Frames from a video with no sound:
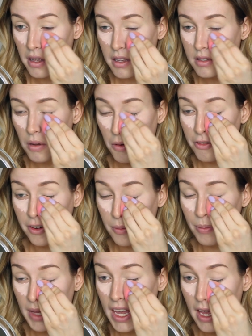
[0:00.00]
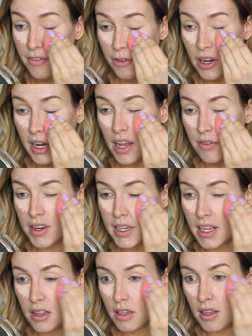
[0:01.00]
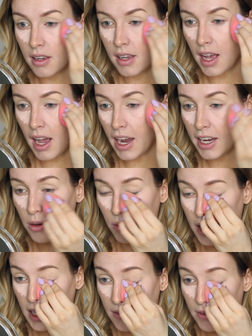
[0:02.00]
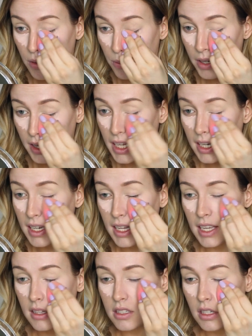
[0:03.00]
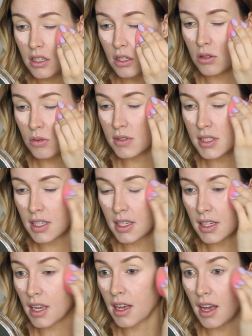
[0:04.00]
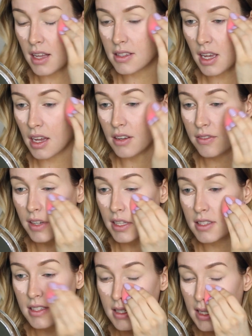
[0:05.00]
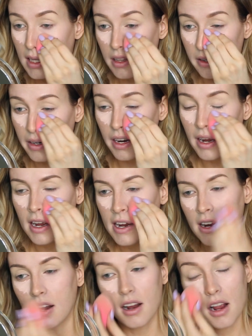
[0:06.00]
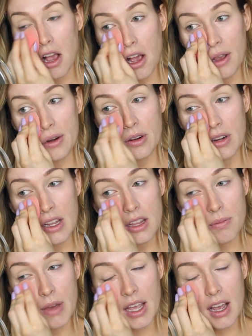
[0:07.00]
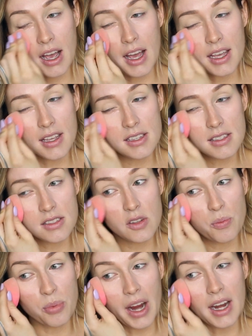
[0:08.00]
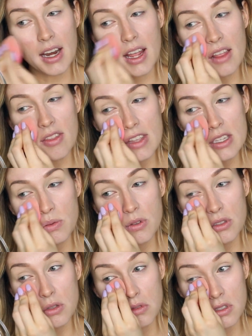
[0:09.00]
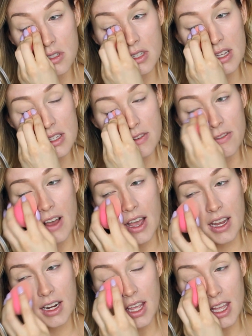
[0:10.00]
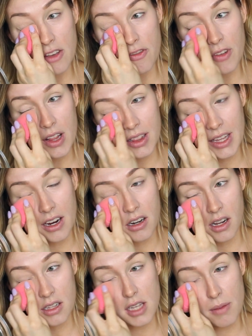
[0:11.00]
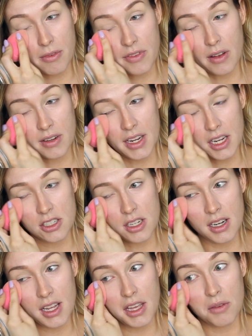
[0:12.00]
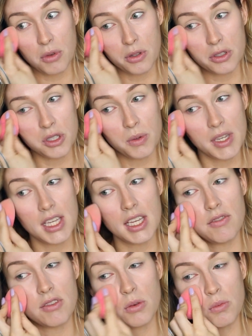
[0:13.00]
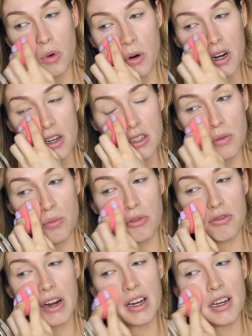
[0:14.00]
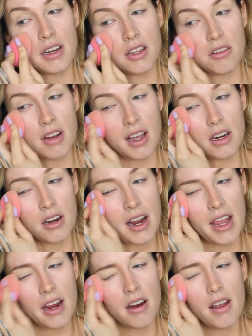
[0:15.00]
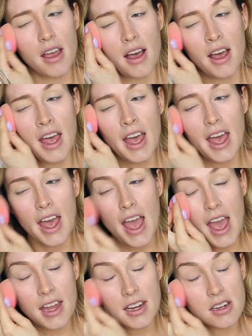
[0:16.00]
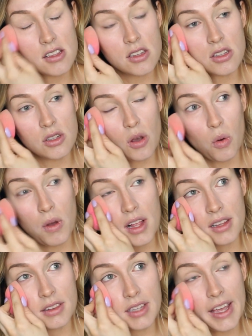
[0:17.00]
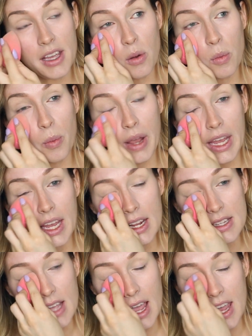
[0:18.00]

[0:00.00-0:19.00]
So for me, for an everyday look, I don't even really need to use a ton of concealer underneath my eyes to brighten it. This will do just fine if layered on top of foundation. It will do even more to brighten your under eye area, and it is so lightweight.